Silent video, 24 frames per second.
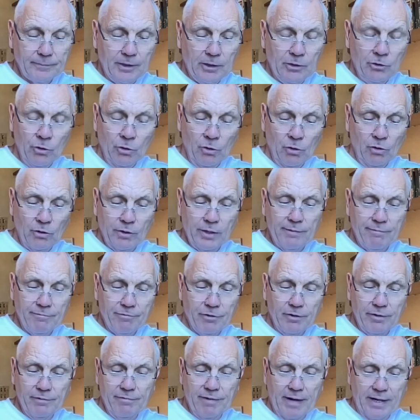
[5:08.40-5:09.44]
You're looking for
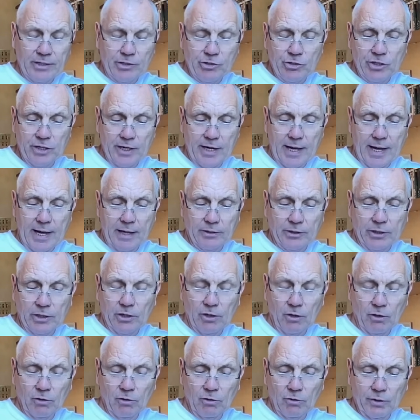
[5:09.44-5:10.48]
adventure now. You're
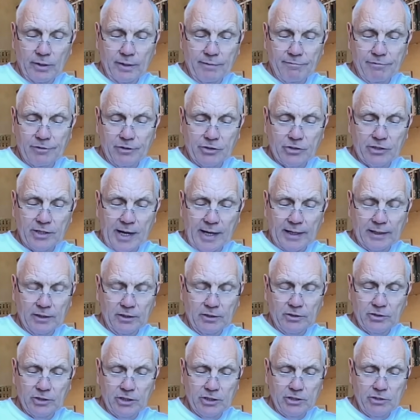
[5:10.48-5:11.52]
not looking for
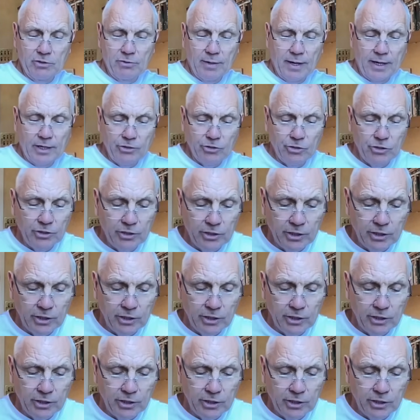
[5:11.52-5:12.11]
stagnant situation.